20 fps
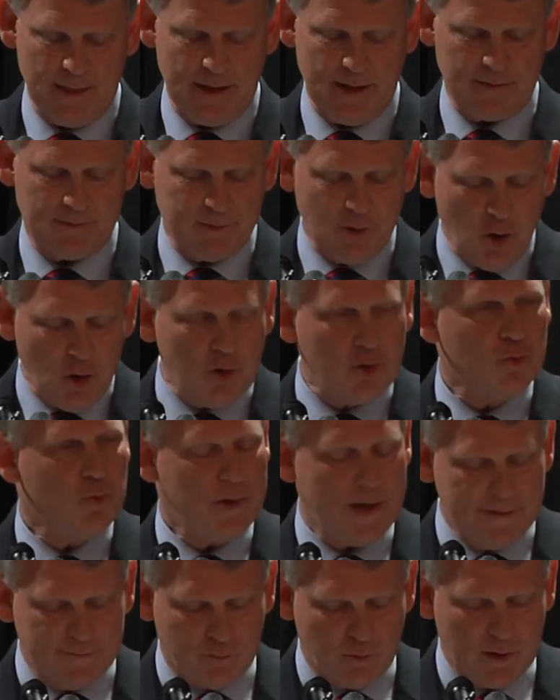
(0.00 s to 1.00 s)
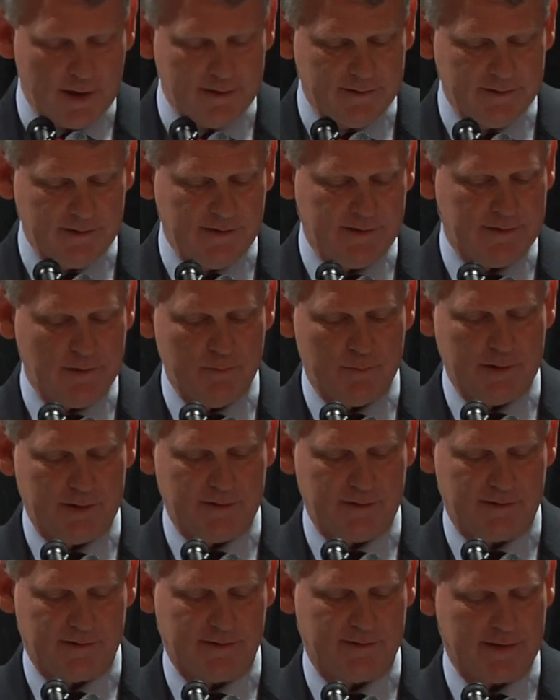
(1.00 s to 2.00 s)
As long as we have residents and
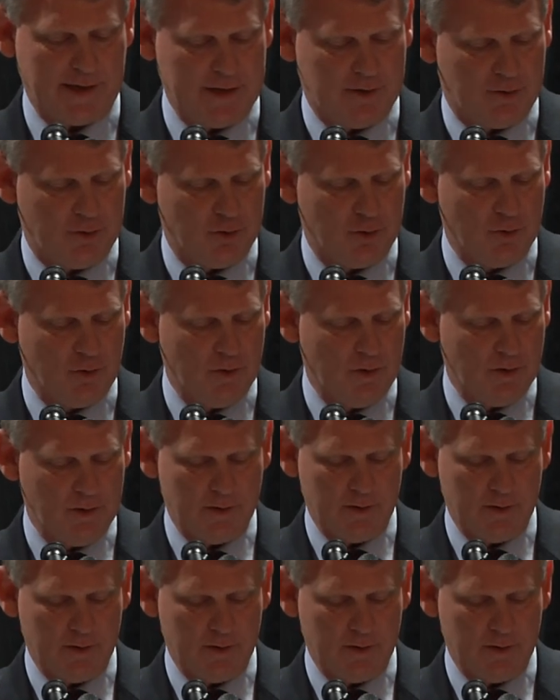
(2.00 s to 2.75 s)
businesses like you